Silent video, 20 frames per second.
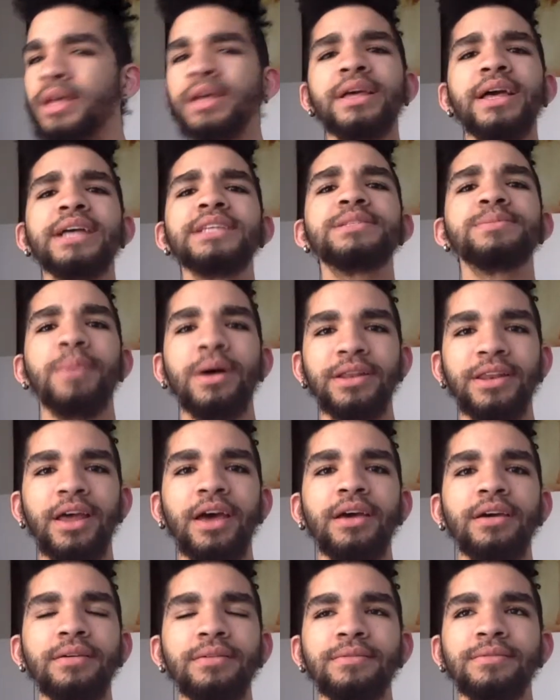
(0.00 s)
It's
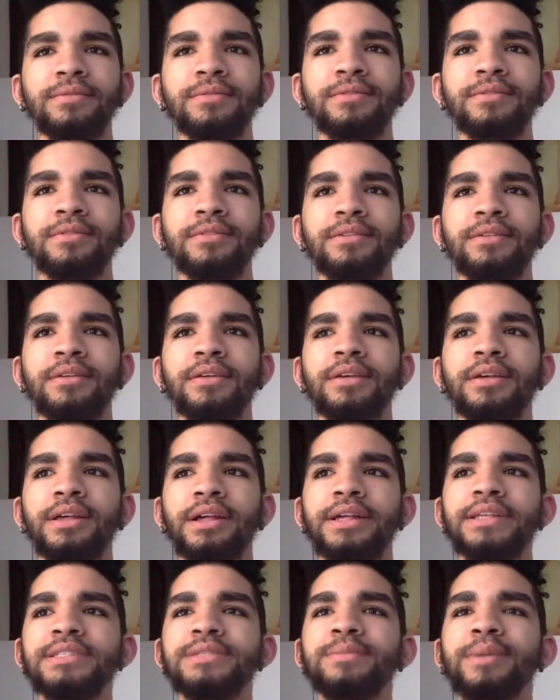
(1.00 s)
Monday.
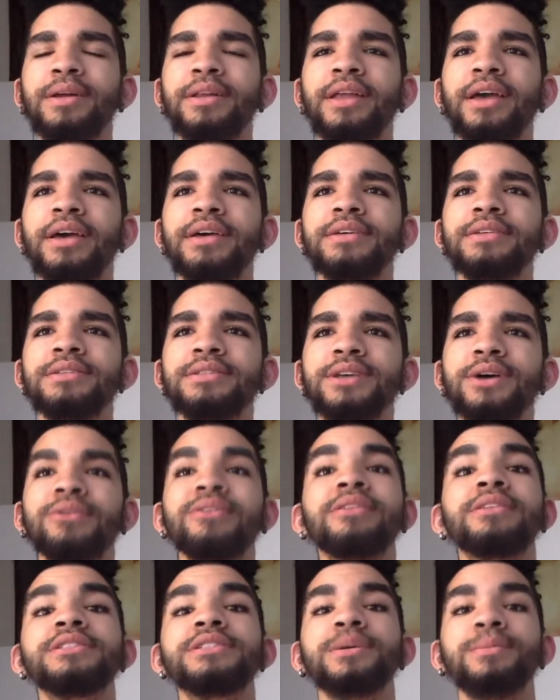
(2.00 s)
It's Monday,
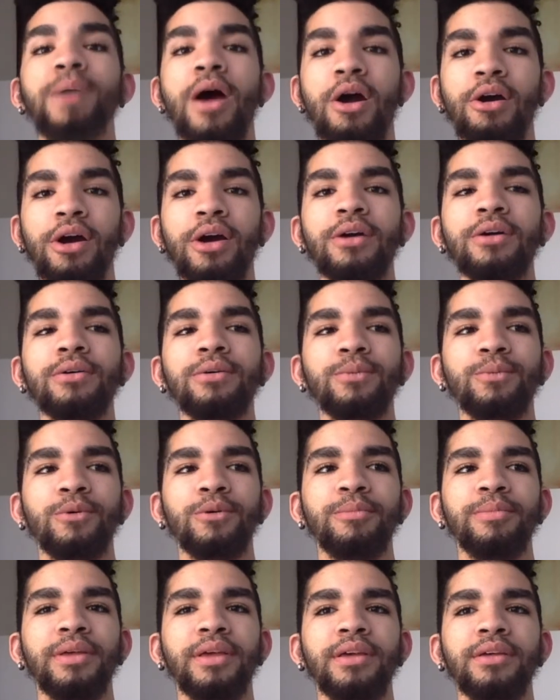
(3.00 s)
so tomorrow
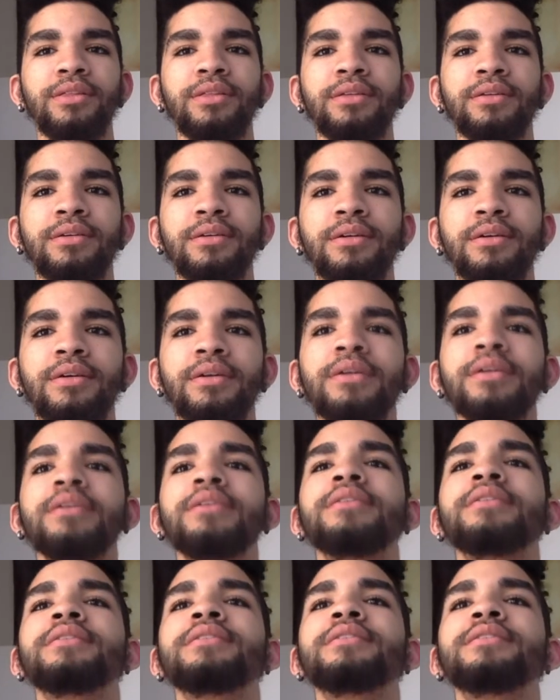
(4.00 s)
will be
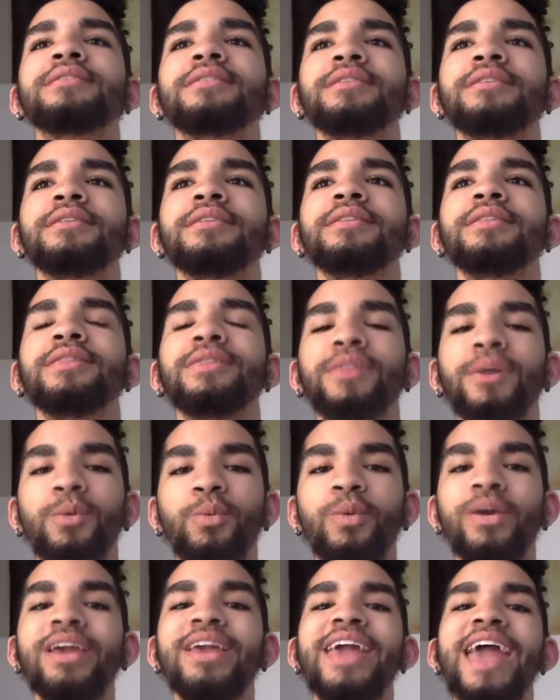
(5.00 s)
the
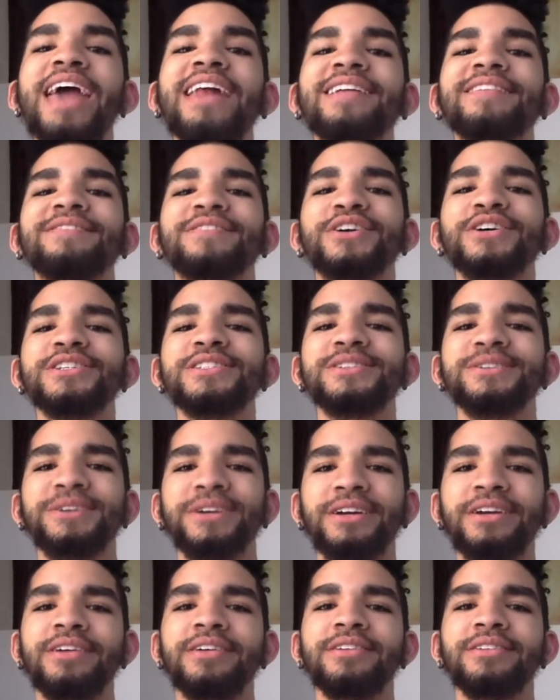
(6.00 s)
week
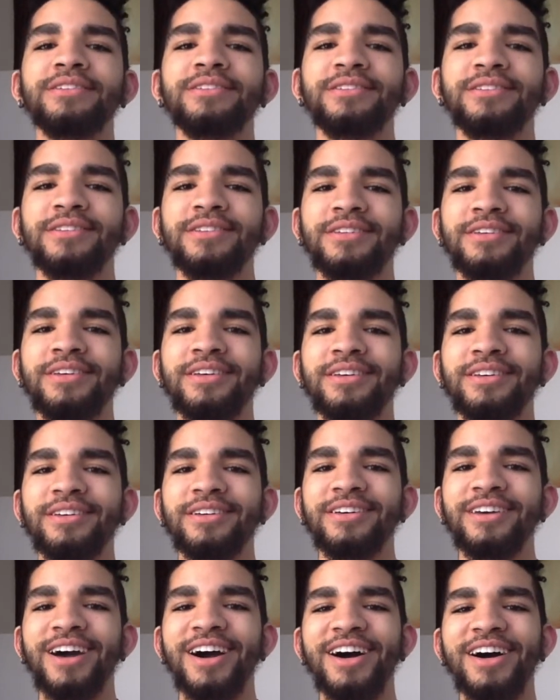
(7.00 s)
anniversary
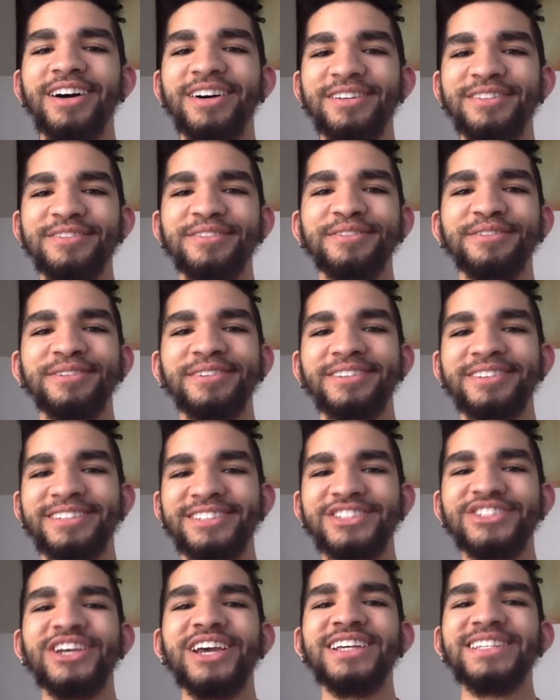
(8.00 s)
of
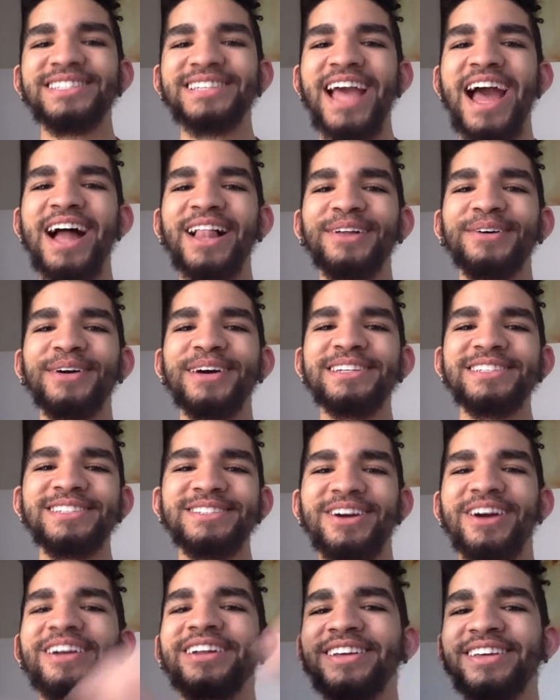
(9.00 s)
Chase Calloway
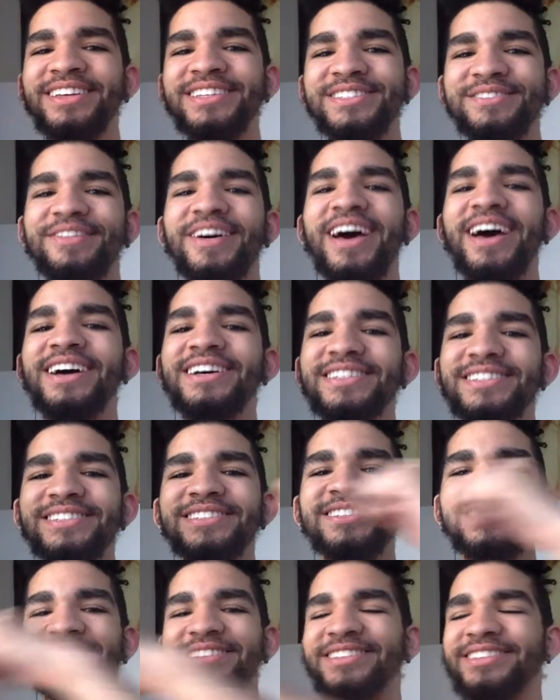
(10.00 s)
starting his
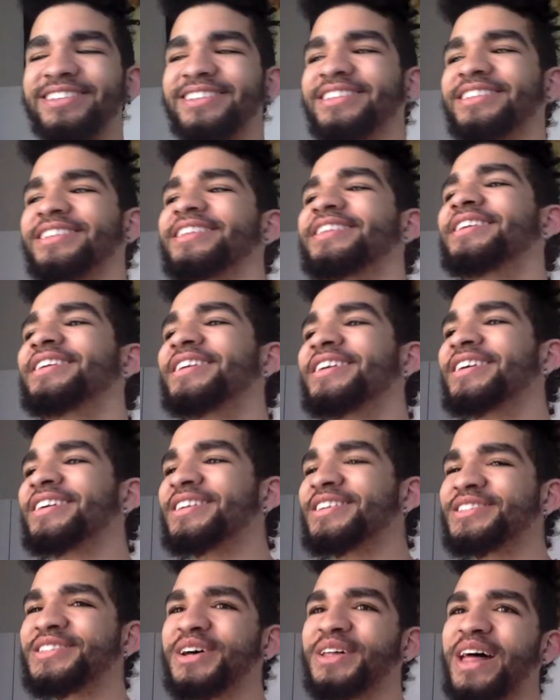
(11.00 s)
fast.
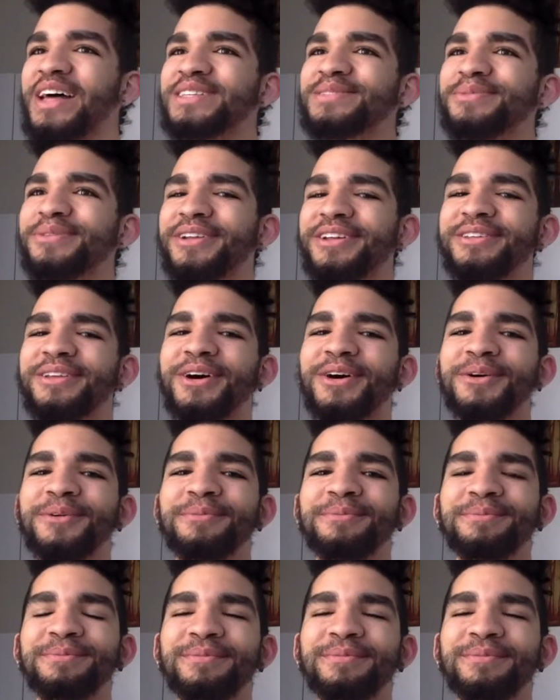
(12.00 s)
So that's pretty dope.